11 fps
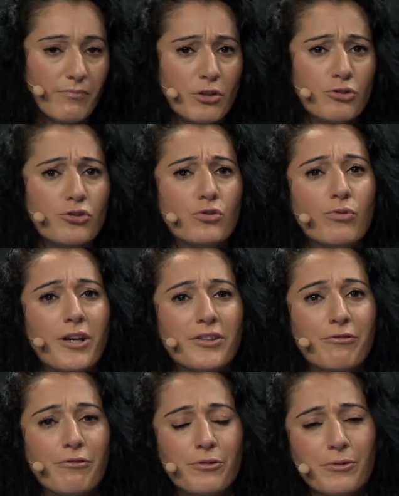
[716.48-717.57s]
So just to run
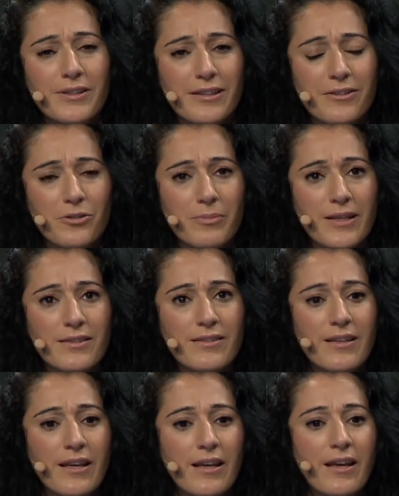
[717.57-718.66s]
you through it a little
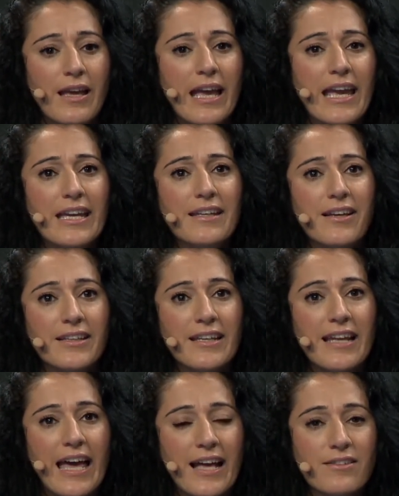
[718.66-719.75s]
bit, Ada
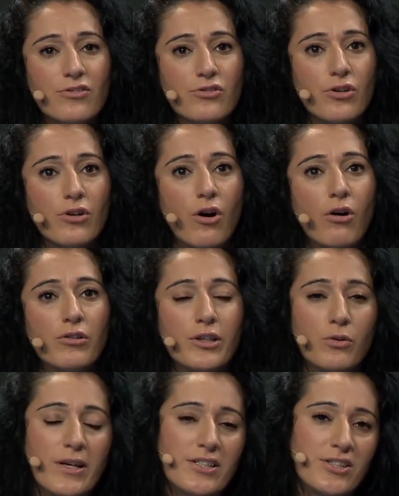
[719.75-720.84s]
can answer all the
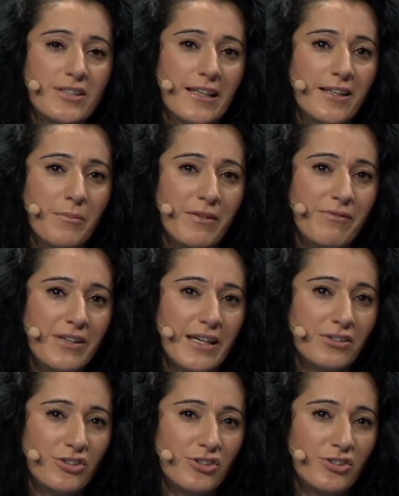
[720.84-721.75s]
questions that come in via